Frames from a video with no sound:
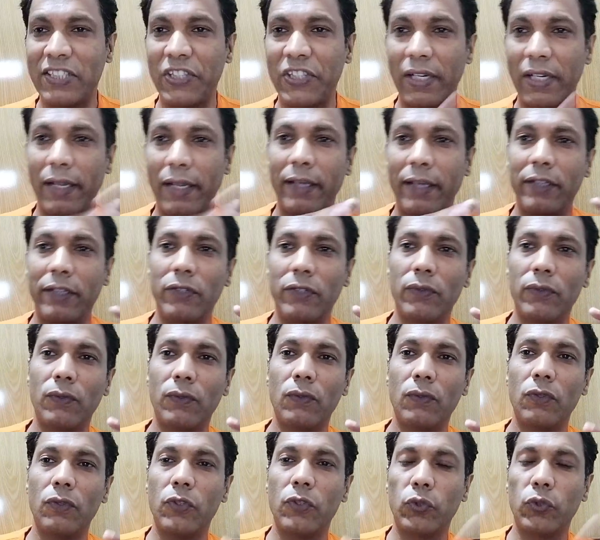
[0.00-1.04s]

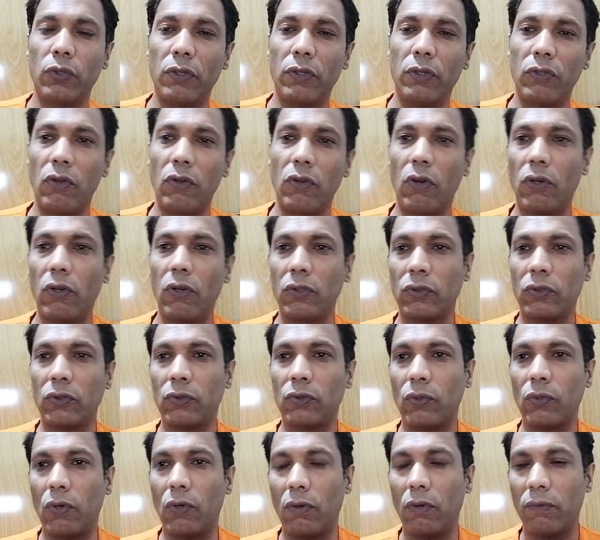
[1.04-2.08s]
Chilehio to the north
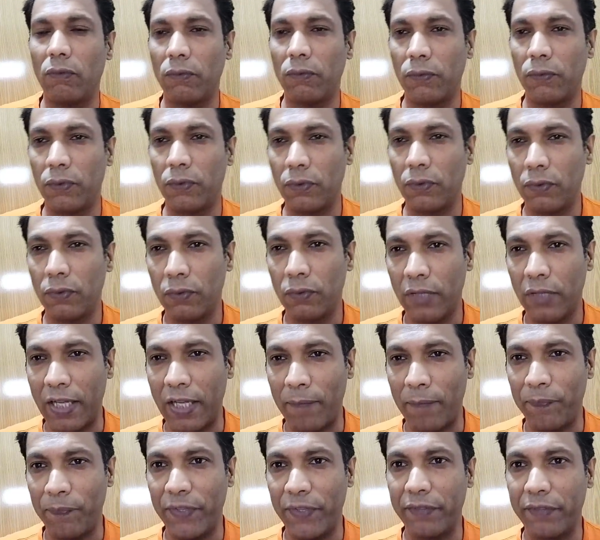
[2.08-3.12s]
of
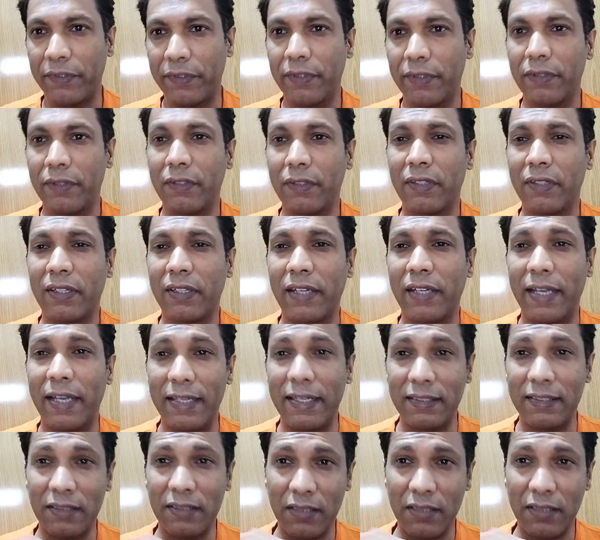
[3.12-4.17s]
Amdework
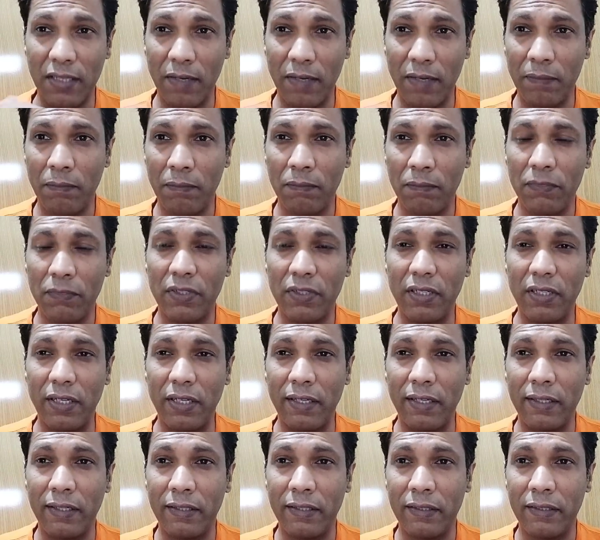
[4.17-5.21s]
has come
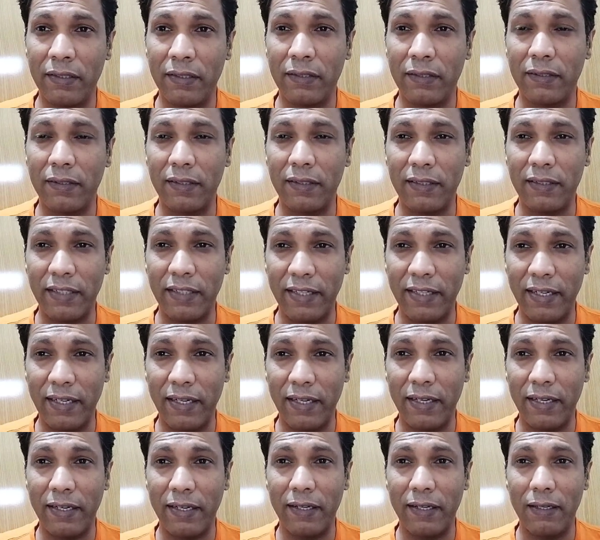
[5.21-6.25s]
under
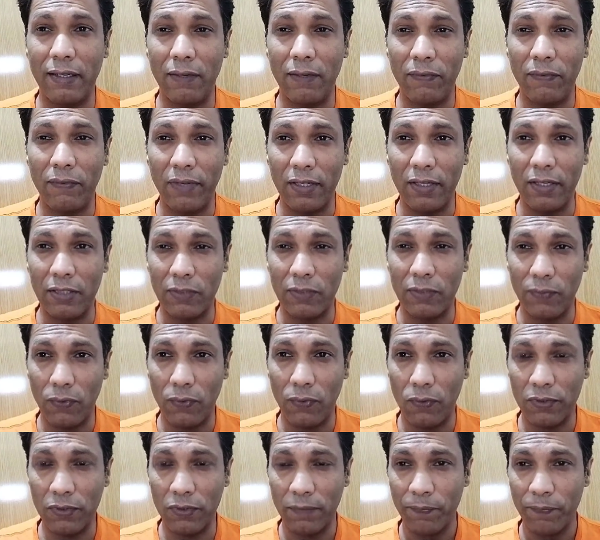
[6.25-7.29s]
Tigray Defense
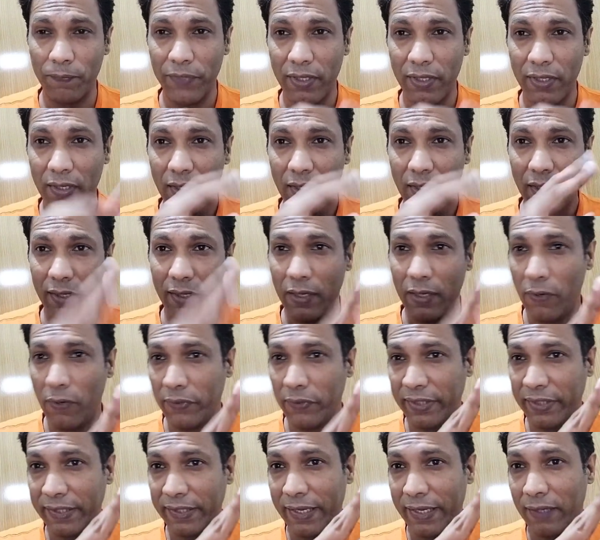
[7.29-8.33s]
Force.
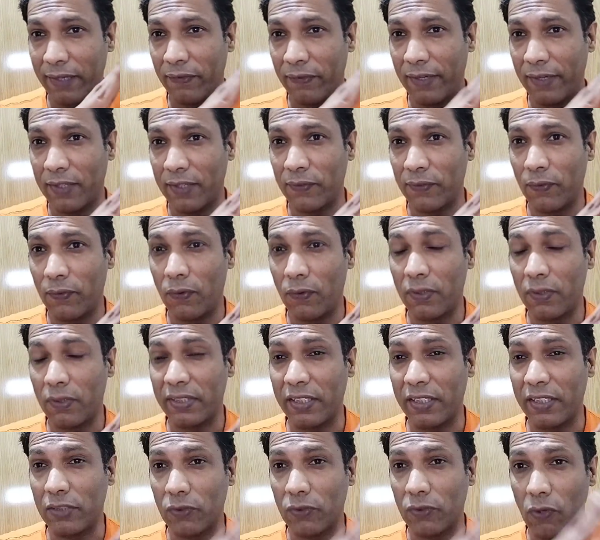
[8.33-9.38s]
Now, Tigray Defense Force
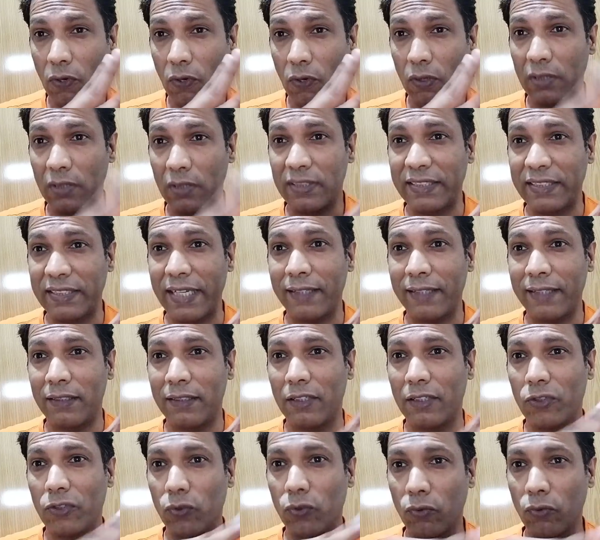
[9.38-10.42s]
is all set
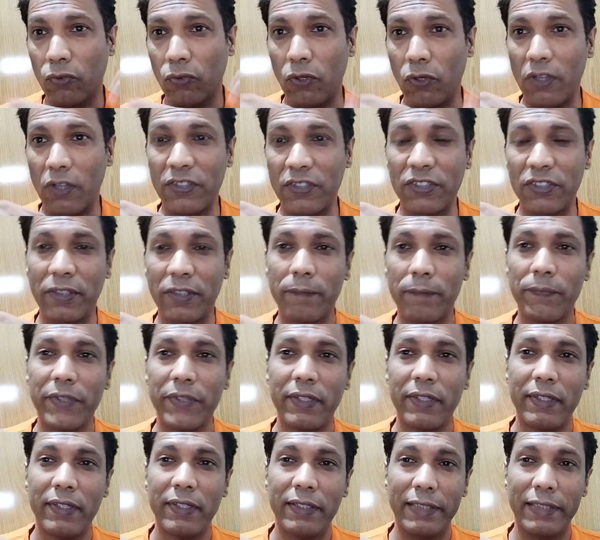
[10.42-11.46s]
to cross
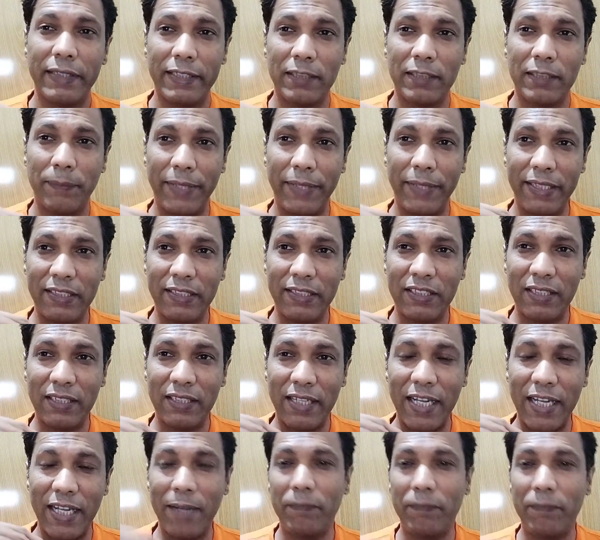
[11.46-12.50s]
this bridge,
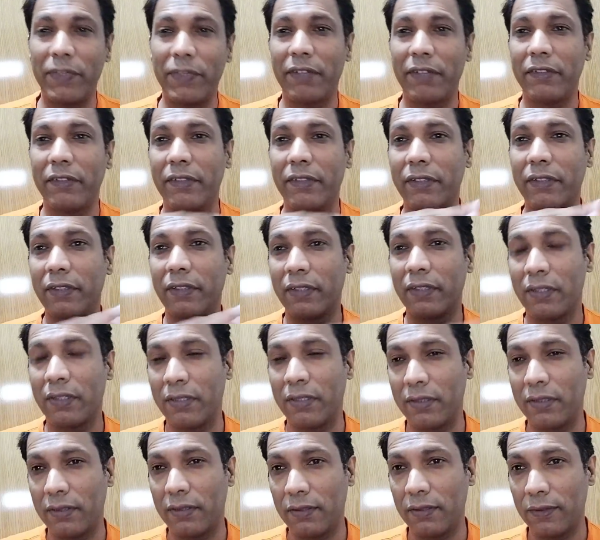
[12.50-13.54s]

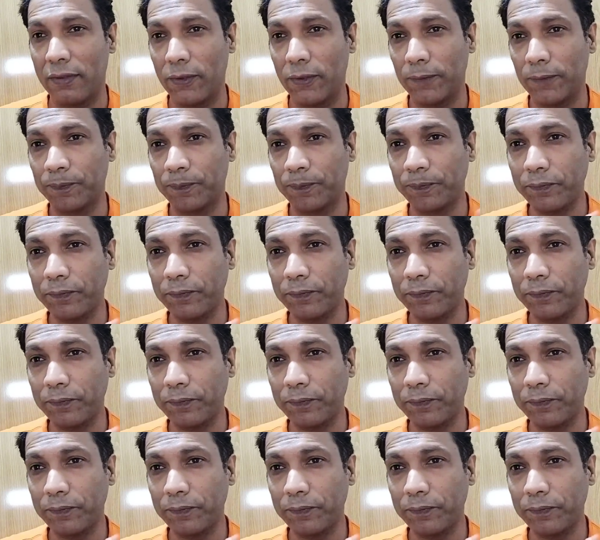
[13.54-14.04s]
Amdework